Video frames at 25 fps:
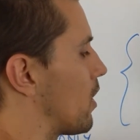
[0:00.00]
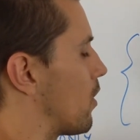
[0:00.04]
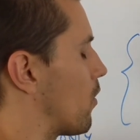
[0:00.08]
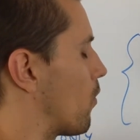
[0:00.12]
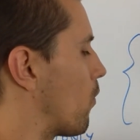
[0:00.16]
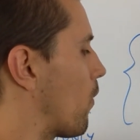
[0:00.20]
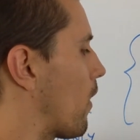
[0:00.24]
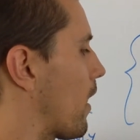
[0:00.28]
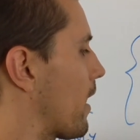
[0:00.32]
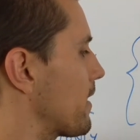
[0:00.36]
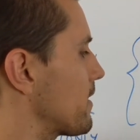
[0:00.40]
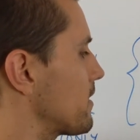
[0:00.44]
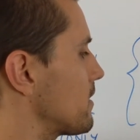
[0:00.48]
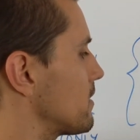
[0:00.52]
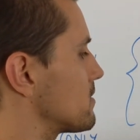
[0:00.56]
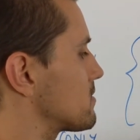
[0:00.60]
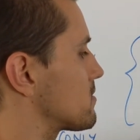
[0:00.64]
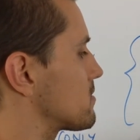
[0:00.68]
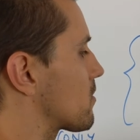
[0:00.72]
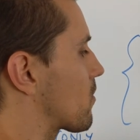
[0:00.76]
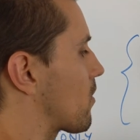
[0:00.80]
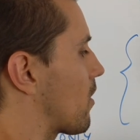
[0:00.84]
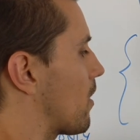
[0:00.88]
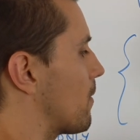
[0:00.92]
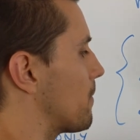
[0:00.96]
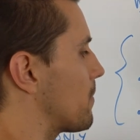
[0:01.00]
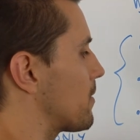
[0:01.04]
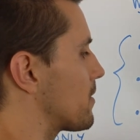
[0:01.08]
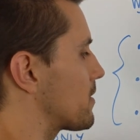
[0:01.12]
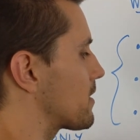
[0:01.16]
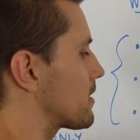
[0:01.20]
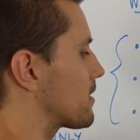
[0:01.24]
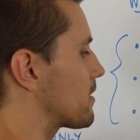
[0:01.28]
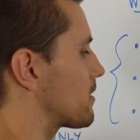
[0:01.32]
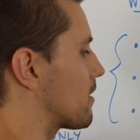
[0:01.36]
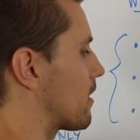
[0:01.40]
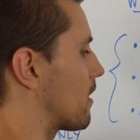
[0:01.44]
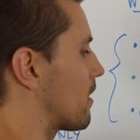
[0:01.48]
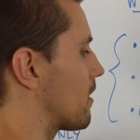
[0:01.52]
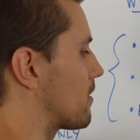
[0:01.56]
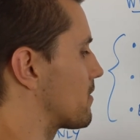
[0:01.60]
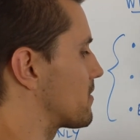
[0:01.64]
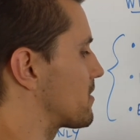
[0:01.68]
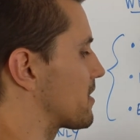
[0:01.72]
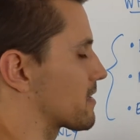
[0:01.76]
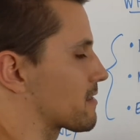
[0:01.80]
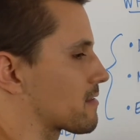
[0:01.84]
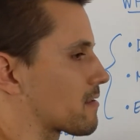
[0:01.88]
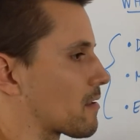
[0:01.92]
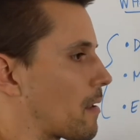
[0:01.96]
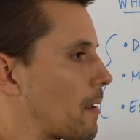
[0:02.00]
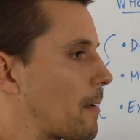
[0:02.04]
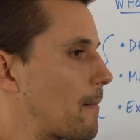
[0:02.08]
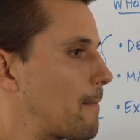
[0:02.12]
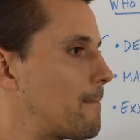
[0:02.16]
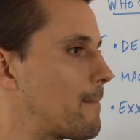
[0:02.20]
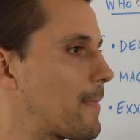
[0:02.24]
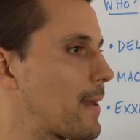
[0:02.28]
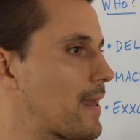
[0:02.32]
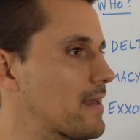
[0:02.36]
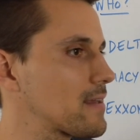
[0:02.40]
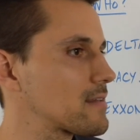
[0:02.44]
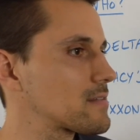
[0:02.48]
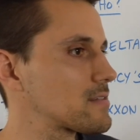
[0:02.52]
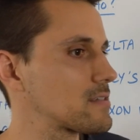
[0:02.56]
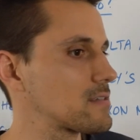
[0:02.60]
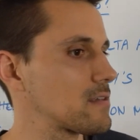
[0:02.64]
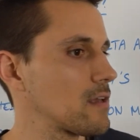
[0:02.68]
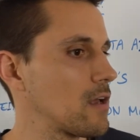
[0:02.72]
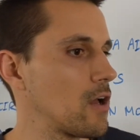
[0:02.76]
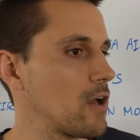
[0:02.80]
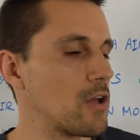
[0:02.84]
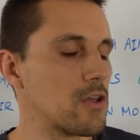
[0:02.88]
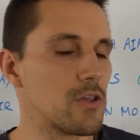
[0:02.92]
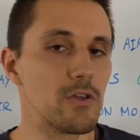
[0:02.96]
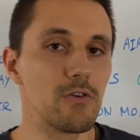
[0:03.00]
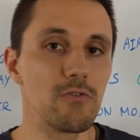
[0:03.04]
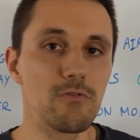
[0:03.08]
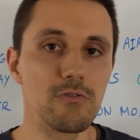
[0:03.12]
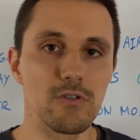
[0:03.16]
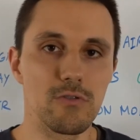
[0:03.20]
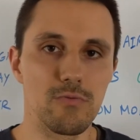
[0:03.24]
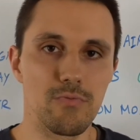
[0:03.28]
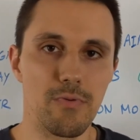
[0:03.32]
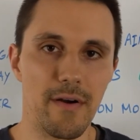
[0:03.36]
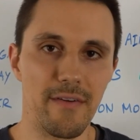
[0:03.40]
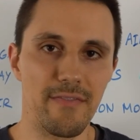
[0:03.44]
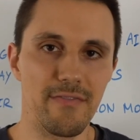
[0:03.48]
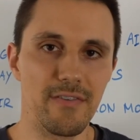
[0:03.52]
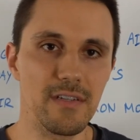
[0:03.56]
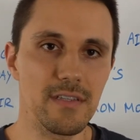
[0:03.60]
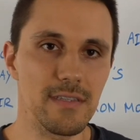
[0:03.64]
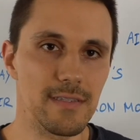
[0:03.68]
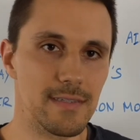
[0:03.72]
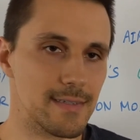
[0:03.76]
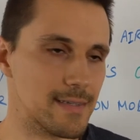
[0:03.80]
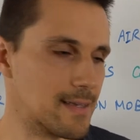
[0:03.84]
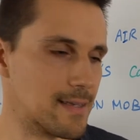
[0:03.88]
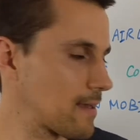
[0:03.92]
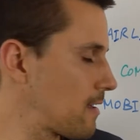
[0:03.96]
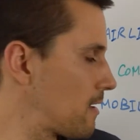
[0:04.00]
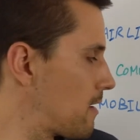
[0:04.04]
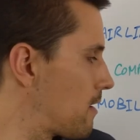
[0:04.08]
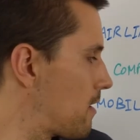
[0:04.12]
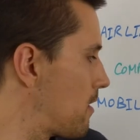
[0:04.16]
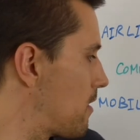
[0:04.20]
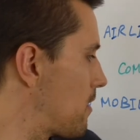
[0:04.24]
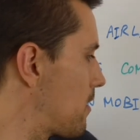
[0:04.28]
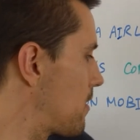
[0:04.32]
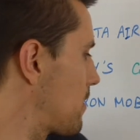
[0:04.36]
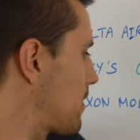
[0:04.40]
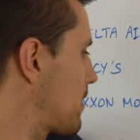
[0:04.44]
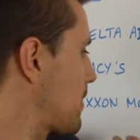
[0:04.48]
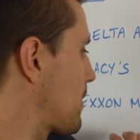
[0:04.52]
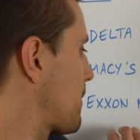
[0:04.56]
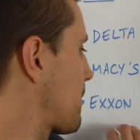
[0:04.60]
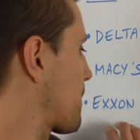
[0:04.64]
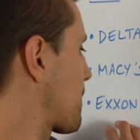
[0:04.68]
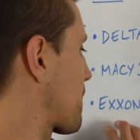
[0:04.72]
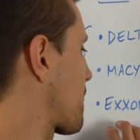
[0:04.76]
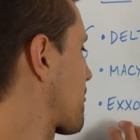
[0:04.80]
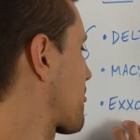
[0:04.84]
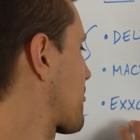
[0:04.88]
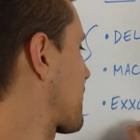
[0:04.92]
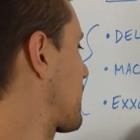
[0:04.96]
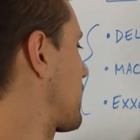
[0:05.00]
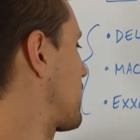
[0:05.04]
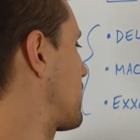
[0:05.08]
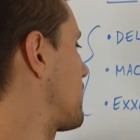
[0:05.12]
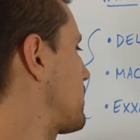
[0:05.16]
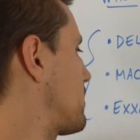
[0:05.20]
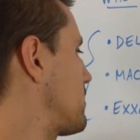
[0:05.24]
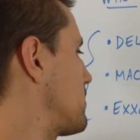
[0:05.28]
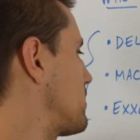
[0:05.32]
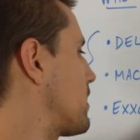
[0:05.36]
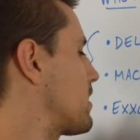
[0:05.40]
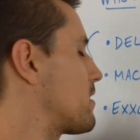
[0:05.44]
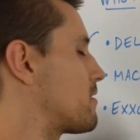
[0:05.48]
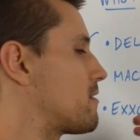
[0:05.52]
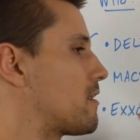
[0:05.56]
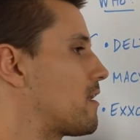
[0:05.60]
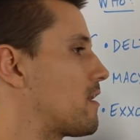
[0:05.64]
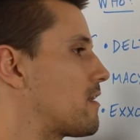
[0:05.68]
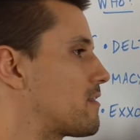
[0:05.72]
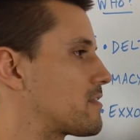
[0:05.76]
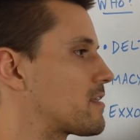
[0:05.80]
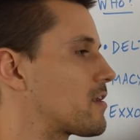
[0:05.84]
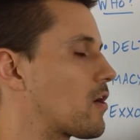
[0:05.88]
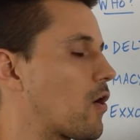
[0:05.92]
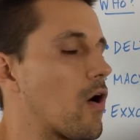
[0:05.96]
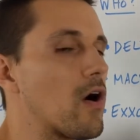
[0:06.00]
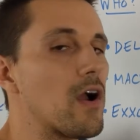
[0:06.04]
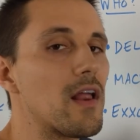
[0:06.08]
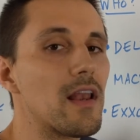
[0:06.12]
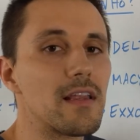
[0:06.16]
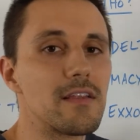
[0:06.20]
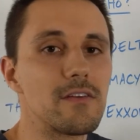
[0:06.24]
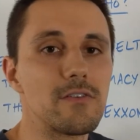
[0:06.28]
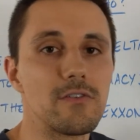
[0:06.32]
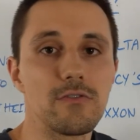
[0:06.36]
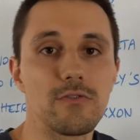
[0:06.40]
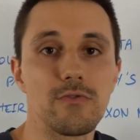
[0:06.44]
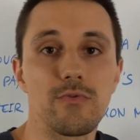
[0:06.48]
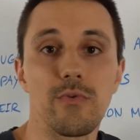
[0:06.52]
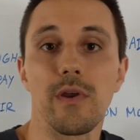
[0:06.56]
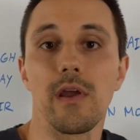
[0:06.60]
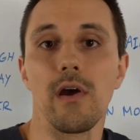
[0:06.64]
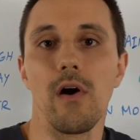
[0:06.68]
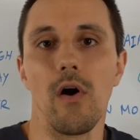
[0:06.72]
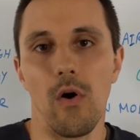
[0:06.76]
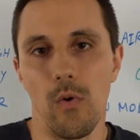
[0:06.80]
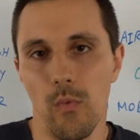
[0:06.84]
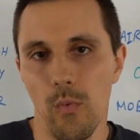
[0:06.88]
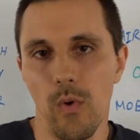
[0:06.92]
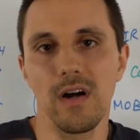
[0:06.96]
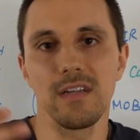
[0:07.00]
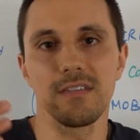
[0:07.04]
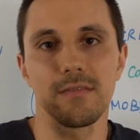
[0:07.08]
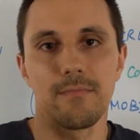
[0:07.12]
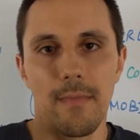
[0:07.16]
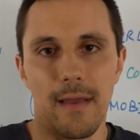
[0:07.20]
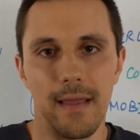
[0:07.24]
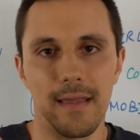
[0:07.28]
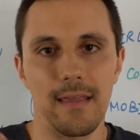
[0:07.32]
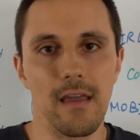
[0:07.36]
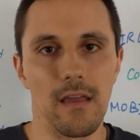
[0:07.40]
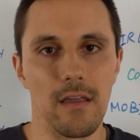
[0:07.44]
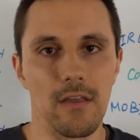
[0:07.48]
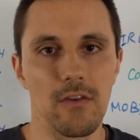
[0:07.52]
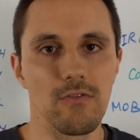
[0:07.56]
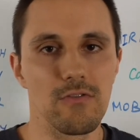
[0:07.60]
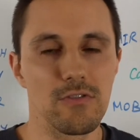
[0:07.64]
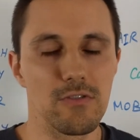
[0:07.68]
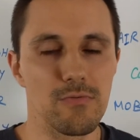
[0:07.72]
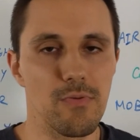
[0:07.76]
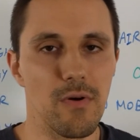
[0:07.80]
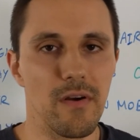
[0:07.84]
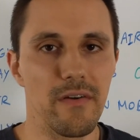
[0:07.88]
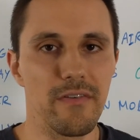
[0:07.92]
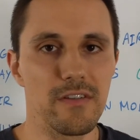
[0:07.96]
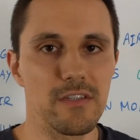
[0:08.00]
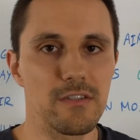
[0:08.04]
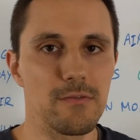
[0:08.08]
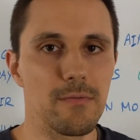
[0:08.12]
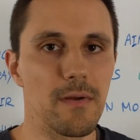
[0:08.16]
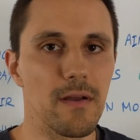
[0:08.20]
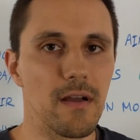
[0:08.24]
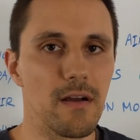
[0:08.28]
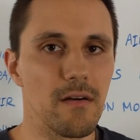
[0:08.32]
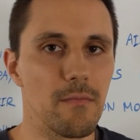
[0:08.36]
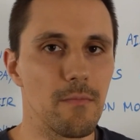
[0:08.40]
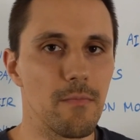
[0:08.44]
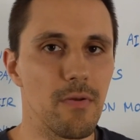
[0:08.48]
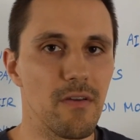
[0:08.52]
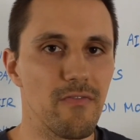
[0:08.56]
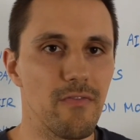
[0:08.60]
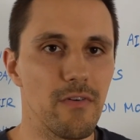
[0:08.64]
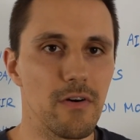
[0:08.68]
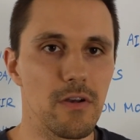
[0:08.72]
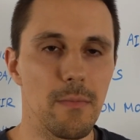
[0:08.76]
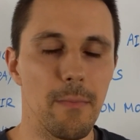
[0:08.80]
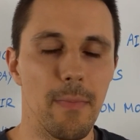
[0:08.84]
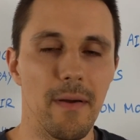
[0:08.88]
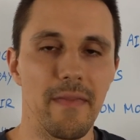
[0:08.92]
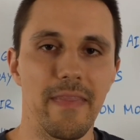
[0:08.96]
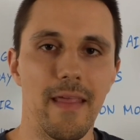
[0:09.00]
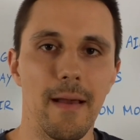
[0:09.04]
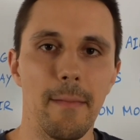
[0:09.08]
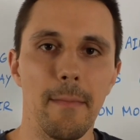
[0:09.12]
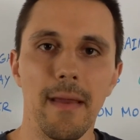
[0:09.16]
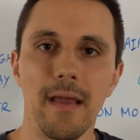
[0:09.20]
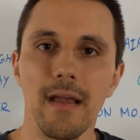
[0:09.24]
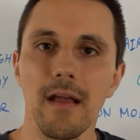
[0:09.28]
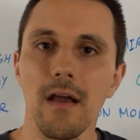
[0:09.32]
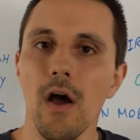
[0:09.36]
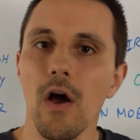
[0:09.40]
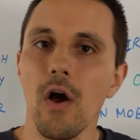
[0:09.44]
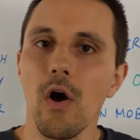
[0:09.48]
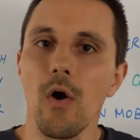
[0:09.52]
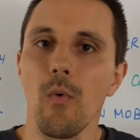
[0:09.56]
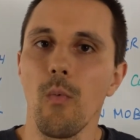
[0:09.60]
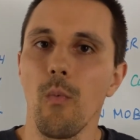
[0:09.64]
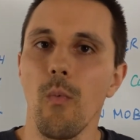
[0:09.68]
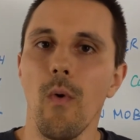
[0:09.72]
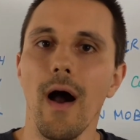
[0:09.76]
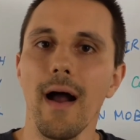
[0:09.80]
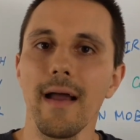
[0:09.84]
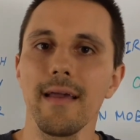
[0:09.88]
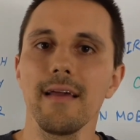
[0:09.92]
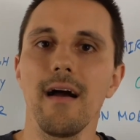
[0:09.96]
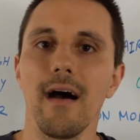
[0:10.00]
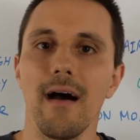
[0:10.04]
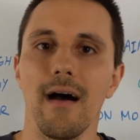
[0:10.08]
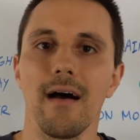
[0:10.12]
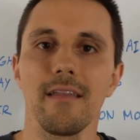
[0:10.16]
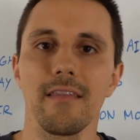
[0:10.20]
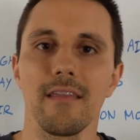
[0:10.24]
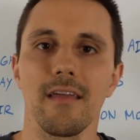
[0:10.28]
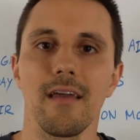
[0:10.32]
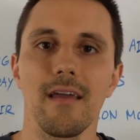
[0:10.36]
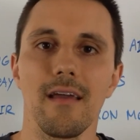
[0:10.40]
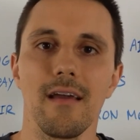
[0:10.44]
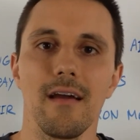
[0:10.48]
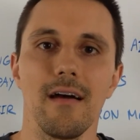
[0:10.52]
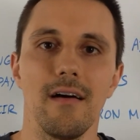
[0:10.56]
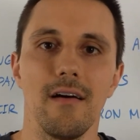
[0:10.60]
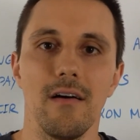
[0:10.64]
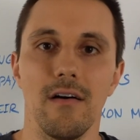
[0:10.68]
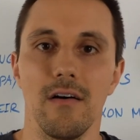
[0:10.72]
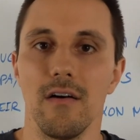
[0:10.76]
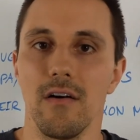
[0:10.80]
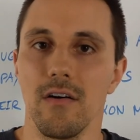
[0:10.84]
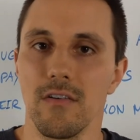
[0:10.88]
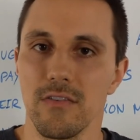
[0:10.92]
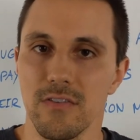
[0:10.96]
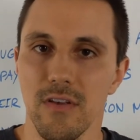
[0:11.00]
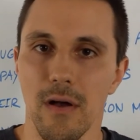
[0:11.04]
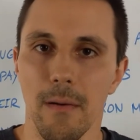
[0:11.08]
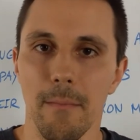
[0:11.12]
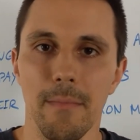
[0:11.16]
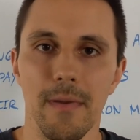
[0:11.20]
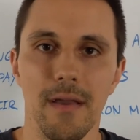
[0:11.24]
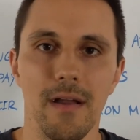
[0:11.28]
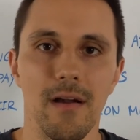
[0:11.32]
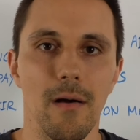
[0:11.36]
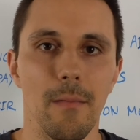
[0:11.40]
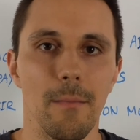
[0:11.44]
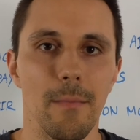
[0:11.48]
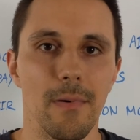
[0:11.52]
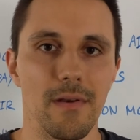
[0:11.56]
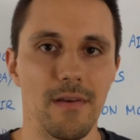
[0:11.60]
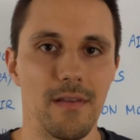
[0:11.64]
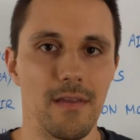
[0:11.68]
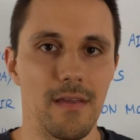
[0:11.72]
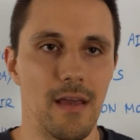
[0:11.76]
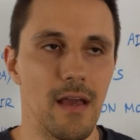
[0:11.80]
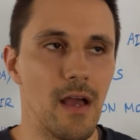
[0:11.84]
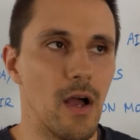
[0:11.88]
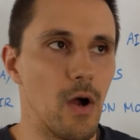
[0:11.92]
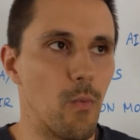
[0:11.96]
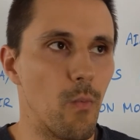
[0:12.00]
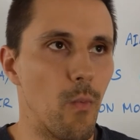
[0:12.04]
Why is a company that makes huge profits in the oil industry, or was making huge profits before the pandemic, why are they a zombie company?